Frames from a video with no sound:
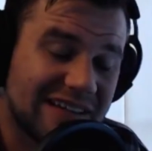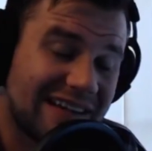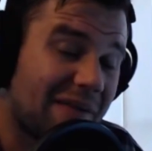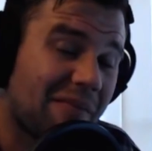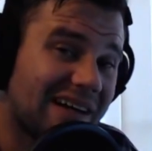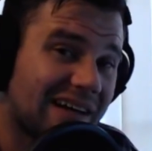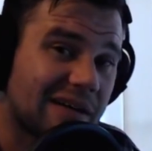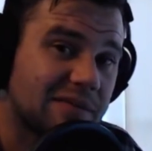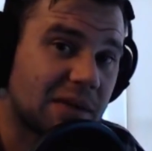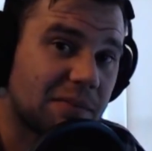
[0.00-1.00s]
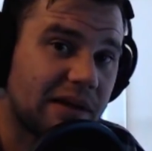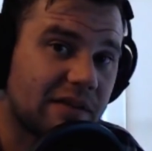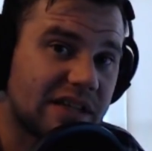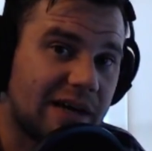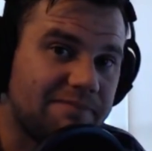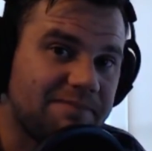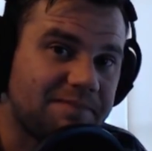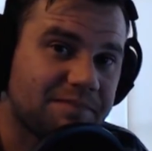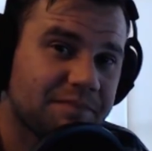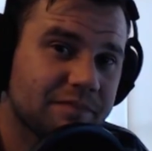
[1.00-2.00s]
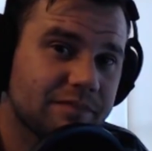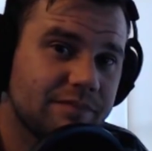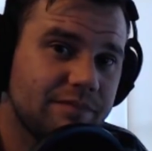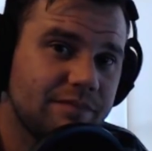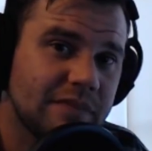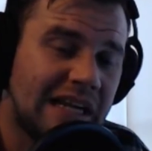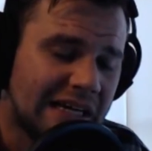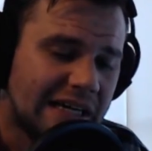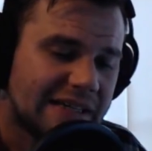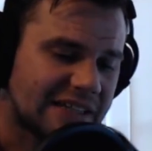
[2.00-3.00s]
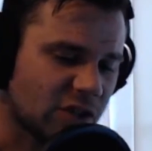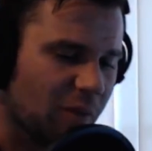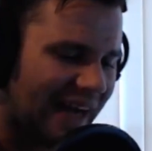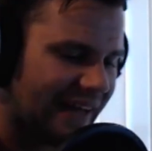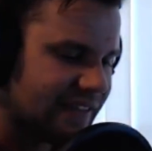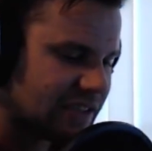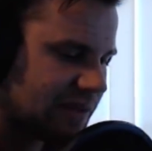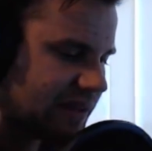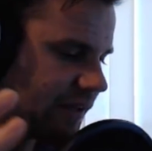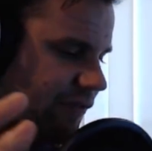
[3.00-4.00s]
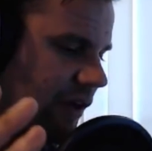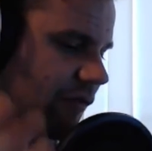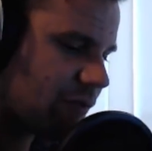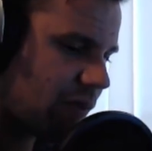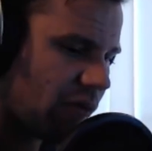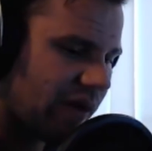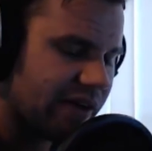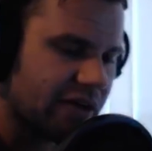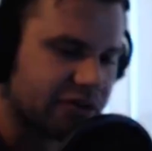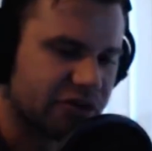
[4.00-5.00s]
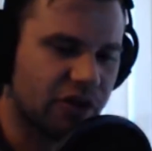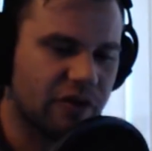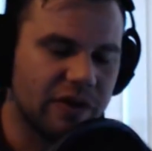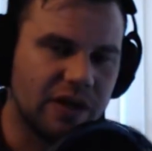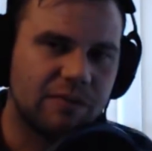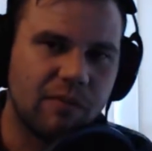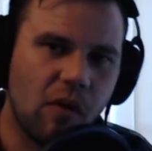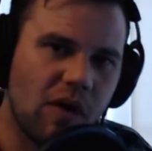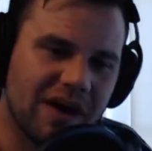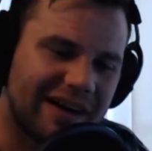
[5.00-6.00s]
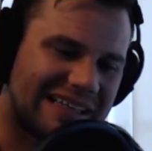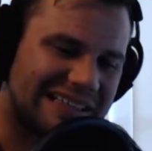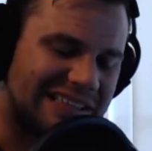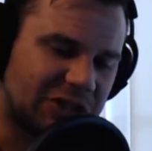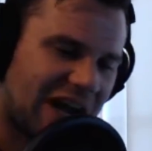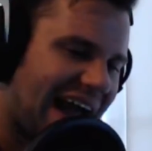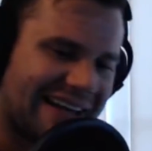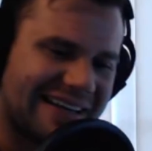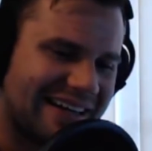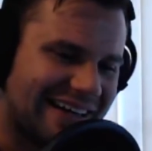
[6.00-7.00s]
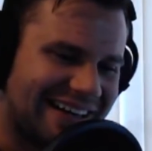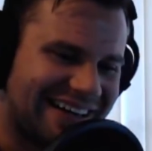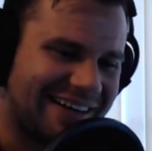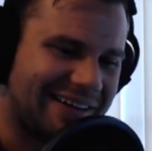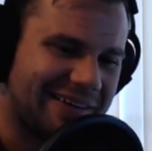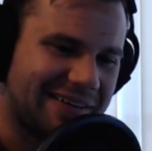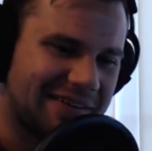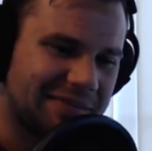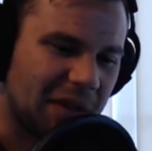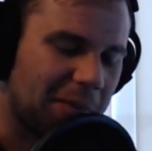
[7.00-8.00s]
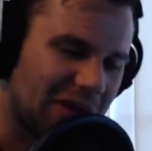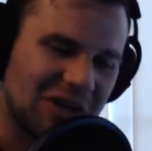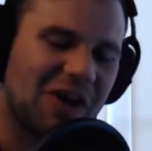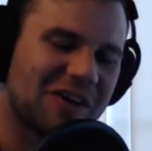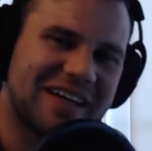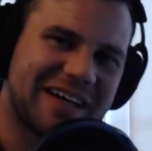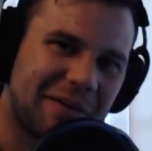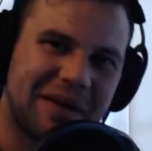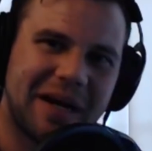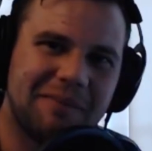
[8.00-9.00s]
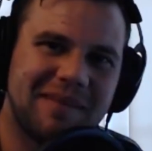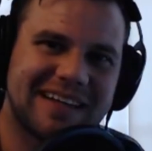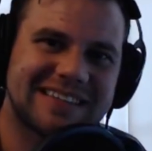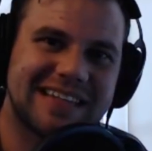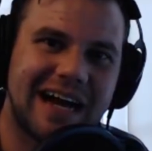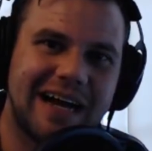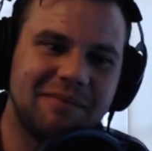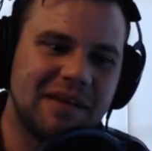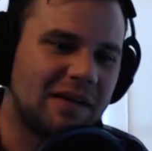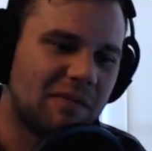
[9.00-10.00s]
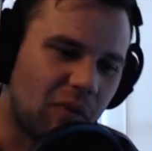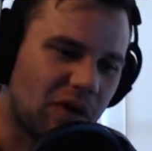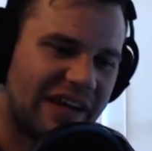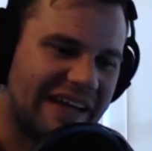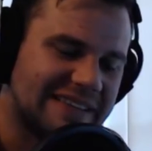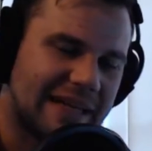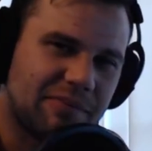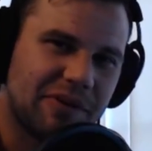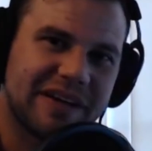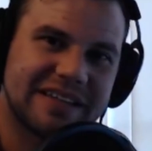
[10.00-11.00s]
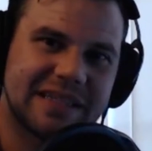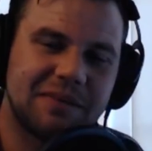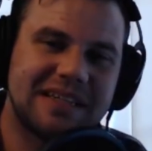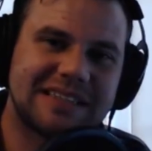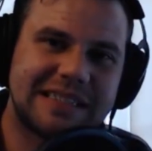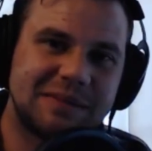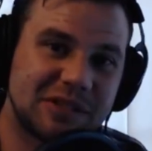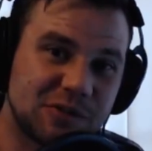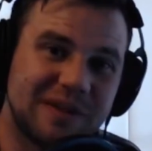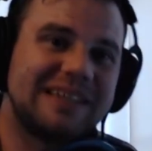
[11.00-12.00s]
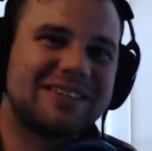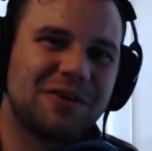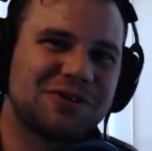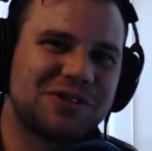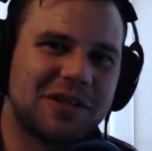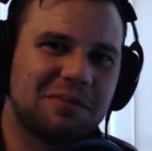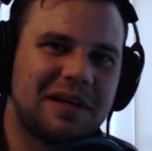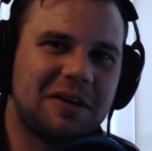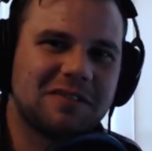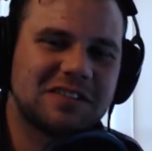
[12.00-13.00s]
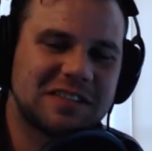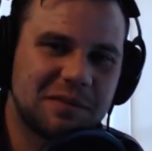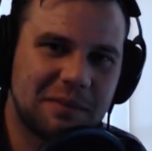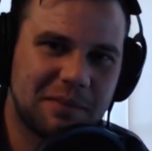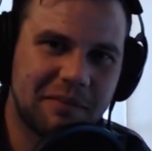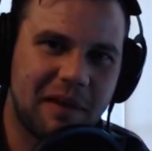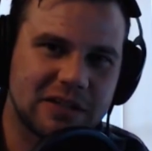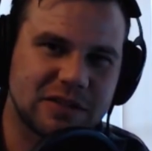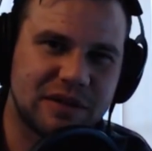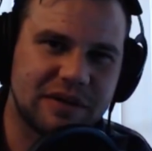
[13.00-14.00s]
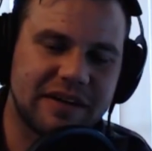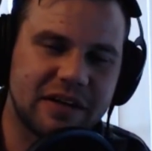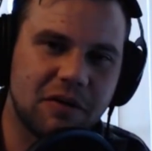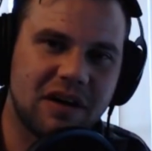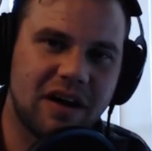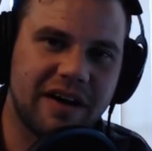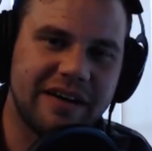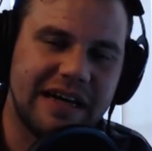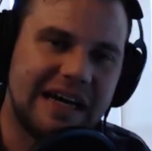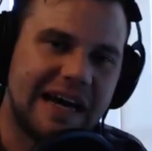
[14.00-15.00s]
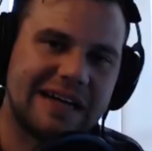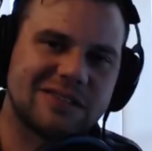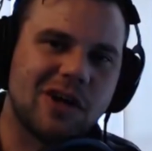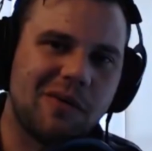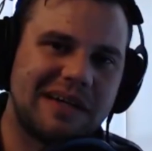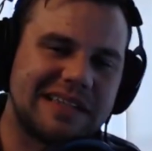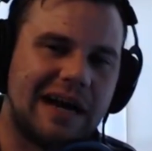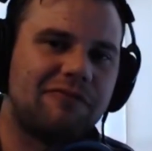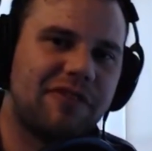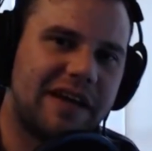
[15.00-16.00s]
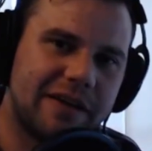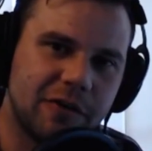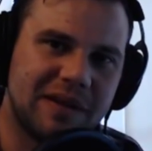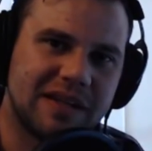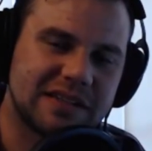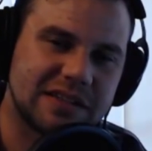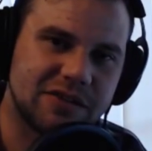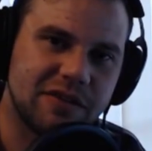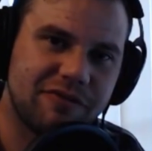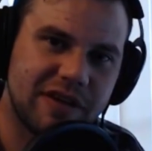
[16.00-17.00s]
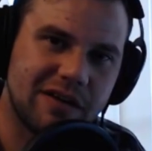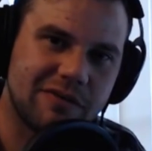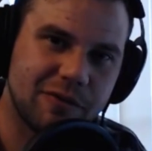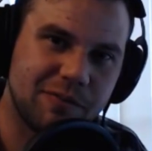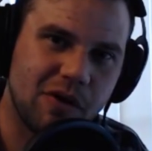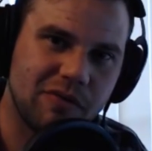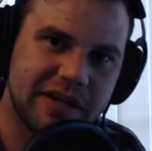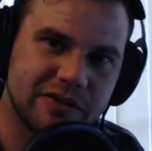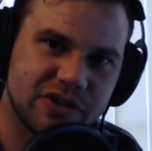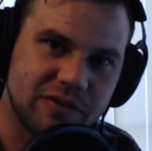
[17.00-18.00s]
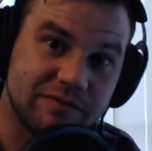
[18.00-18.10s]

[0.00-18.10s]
And that might not come to the playoff time. That's all we got this week on the Finn on Football Radio Show. More chat uh, malarkey coming up next time. More of the in-depth look into some of these teams as we get closer to the playoffs and some of the big matchups that are going to be going on. As always, I'm Finn, and you've been listening to the Finn on Football Radio Show.